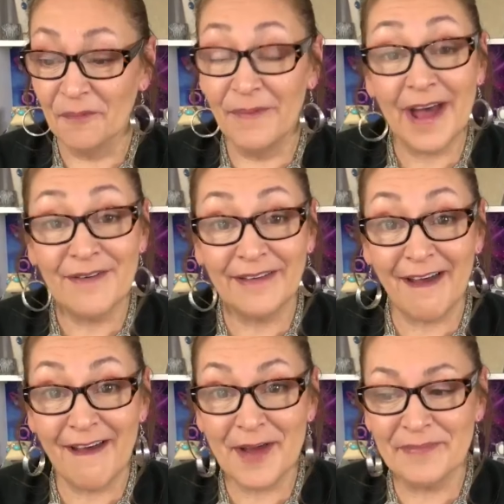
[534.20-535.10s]

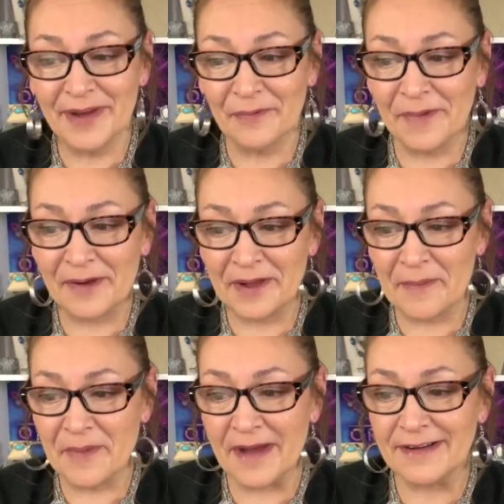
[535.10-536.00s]
Welcome, welcome,
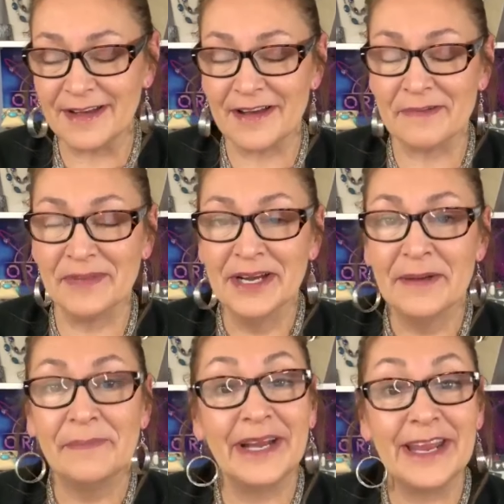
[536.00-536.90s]
welcome.
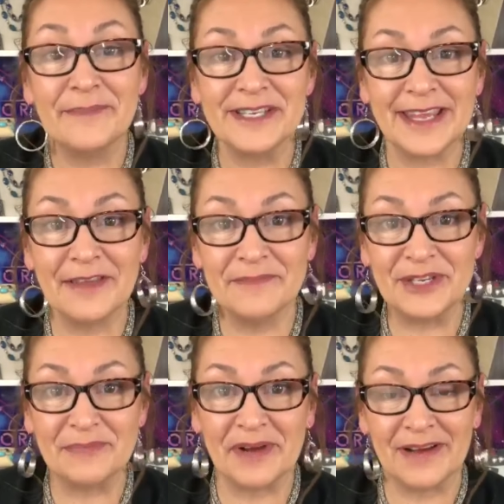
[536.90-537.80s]
My name is Kim
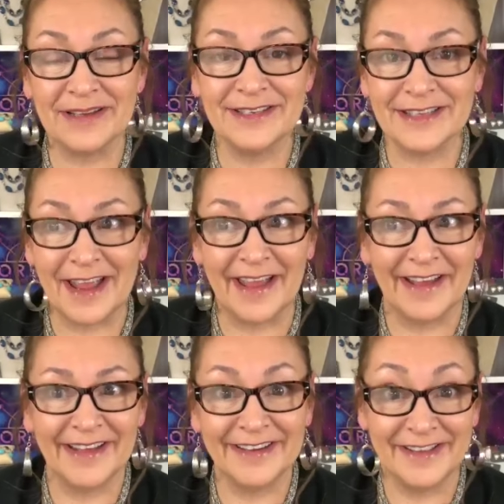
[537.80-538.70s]
Dupont,
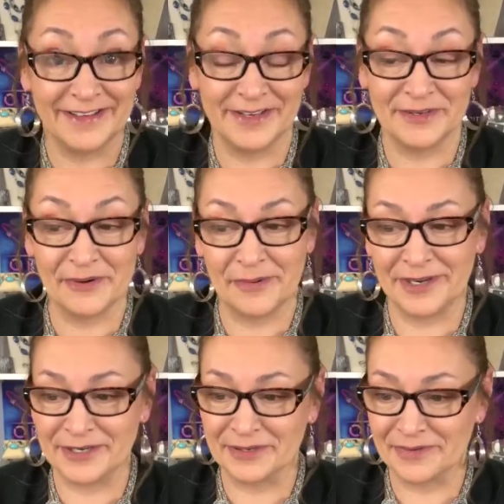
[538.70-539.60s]
and this is
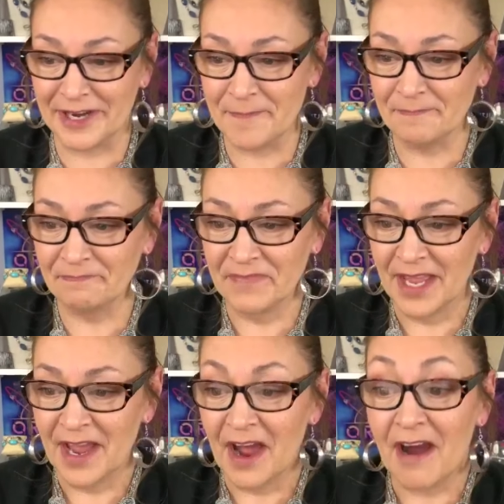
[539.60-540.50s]
Orbit Jewelry.
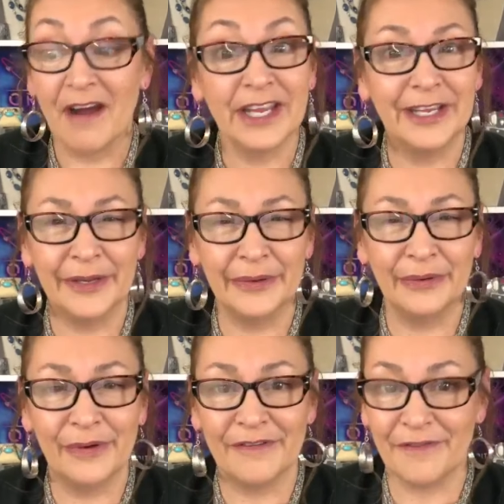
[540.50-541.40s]
Are
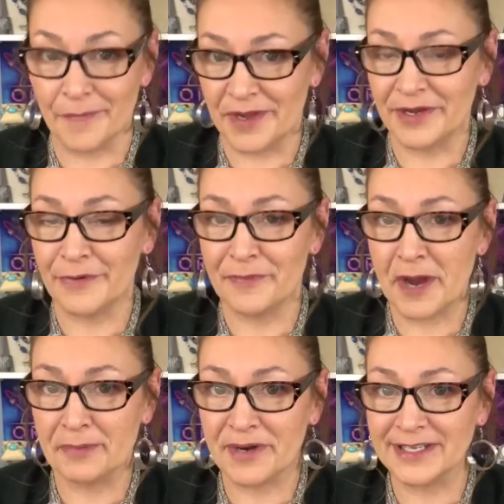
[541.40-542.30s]
you familiar with
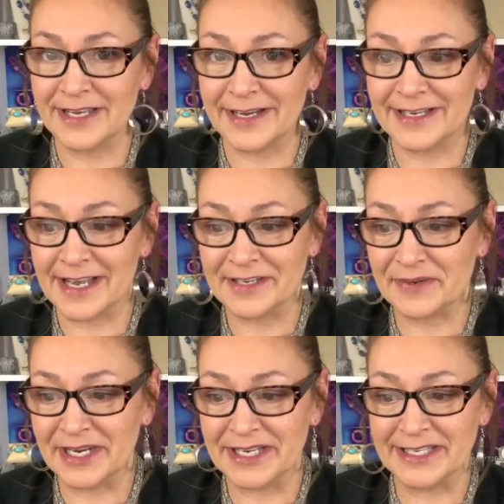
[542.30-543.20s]
paparazzi
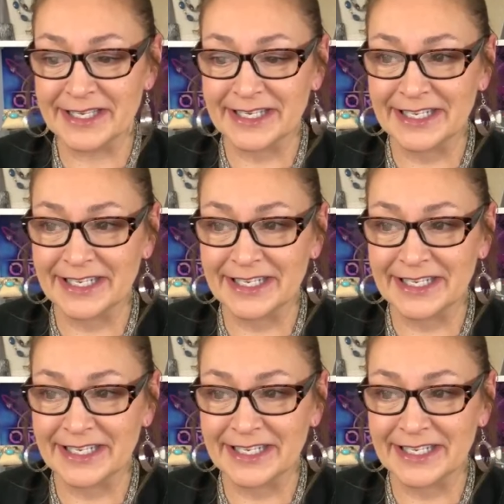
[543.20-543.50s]
accessories?